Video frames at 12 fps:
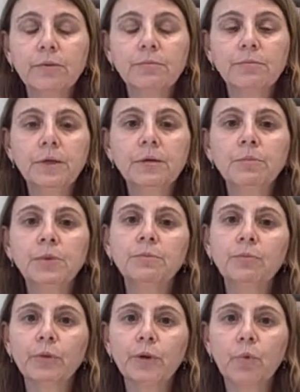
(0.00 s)
the
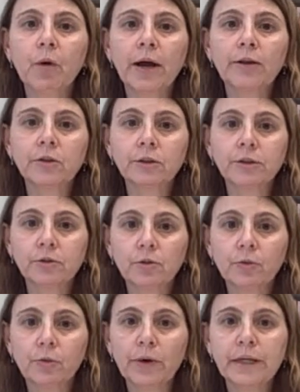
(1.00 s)
minimum required
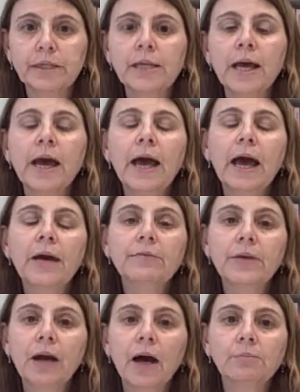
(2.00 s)
clinical credits have
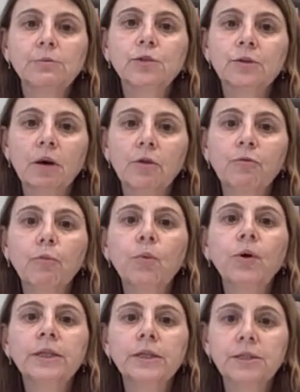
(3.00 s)
the option of
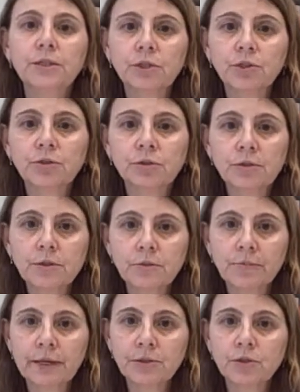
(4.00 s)
1 additional
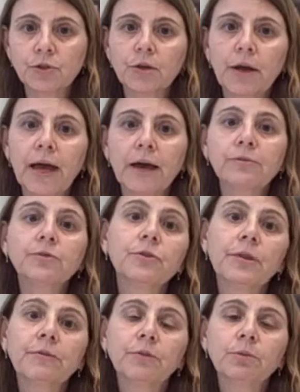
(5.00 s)
semester after
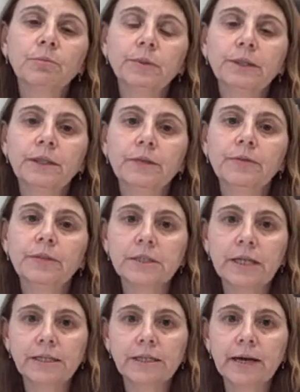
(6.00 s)
they've completed the
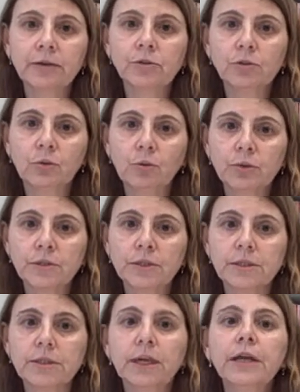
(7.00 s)
didactic
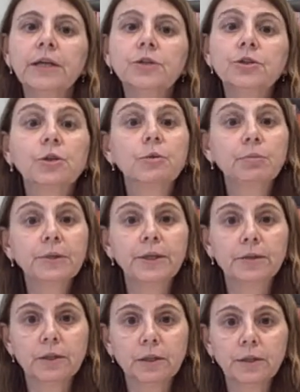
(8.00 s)
courses to
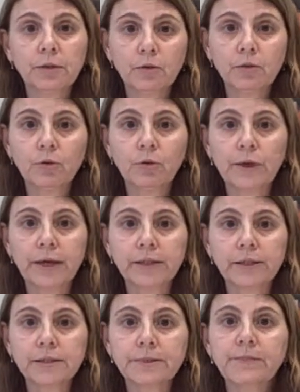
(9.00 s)
complete the clinical
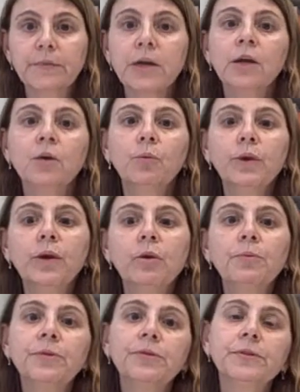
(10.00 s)
credits. We
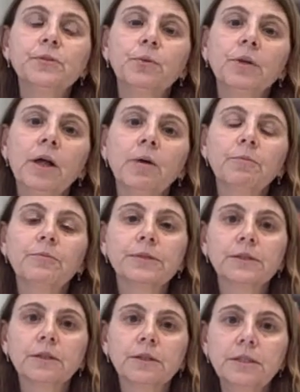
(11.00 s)
hope that this will help
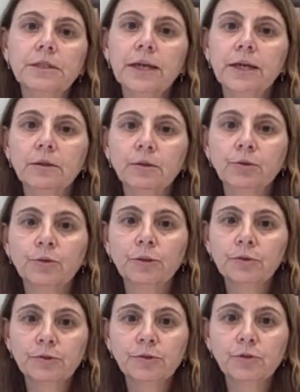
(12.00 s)
facilitate
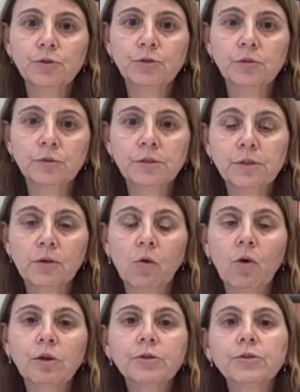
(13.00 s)
learning for the students and
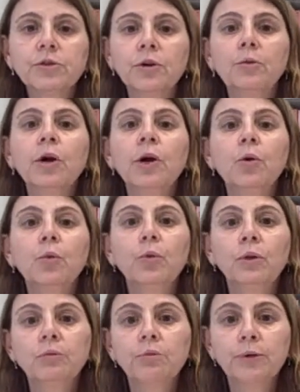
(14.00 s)
also
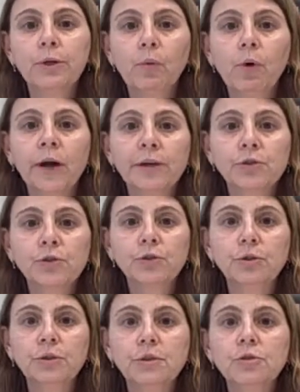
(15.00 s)
will require
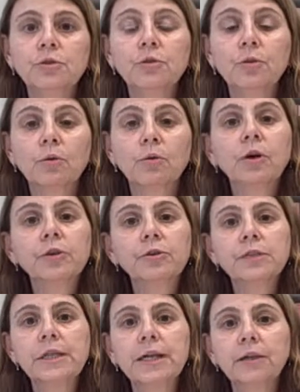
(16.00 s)
students to no longer
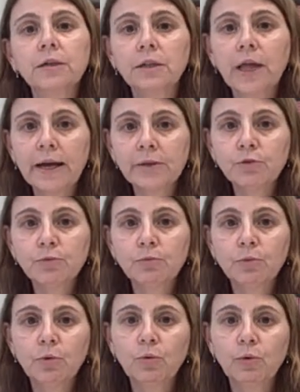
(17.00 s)
take a
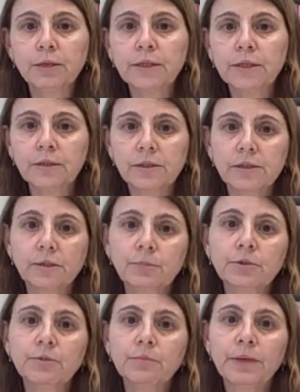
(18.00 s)
classroom course in the
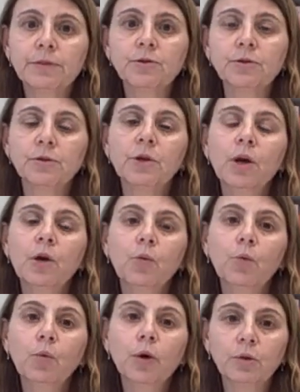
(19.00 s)
summer semester
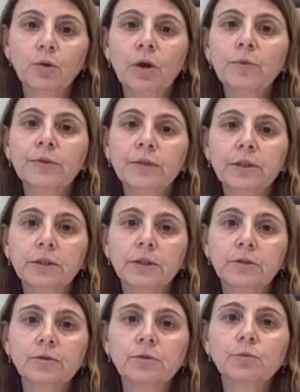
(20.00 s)
along with the
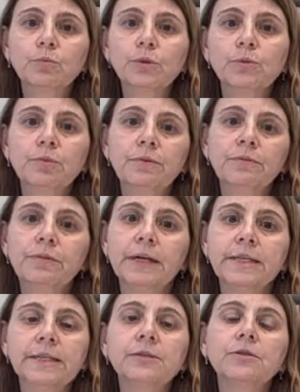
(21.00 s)
clinicals, which we've
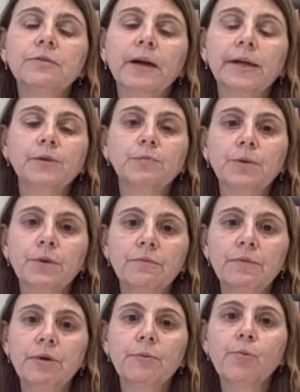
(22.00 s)
identified as being
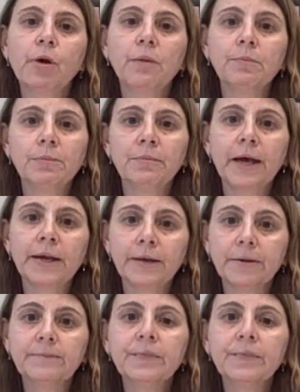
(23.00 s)
very problematic.